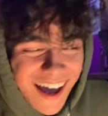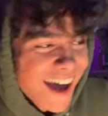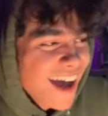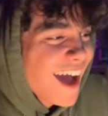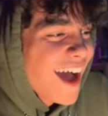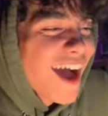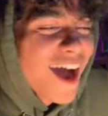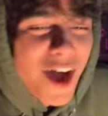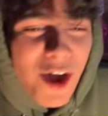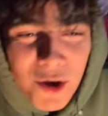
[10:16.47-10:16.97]

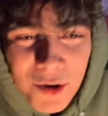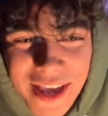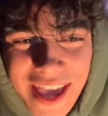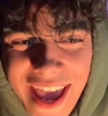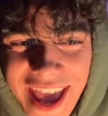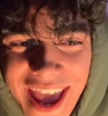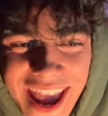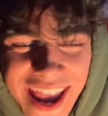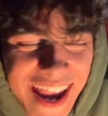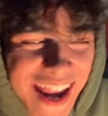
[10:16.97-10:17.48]

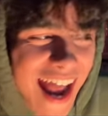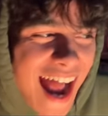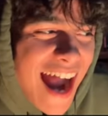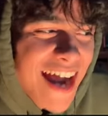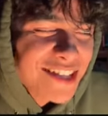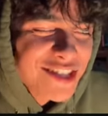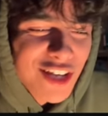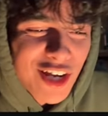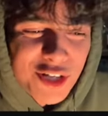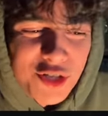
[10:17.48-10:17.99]
Okay,
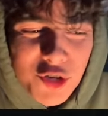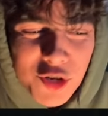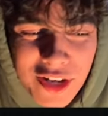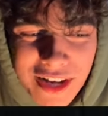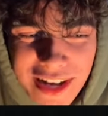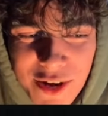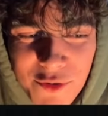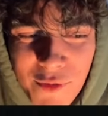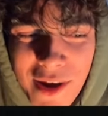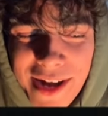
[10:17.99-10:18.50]
I saw
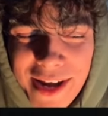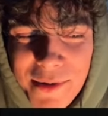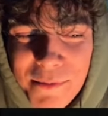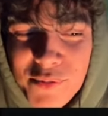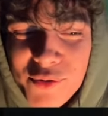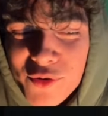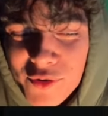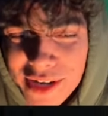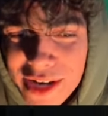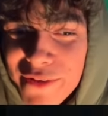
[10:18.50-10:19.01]
Trinity running
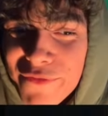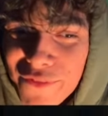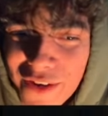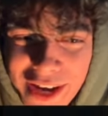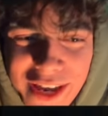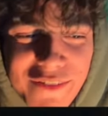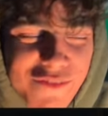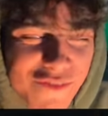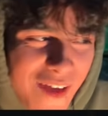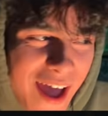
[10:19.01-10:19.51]
pretty
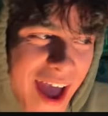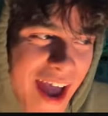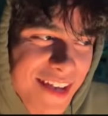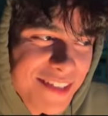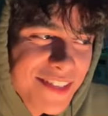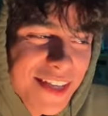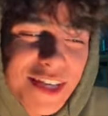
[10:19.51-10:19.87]
freaking fast, like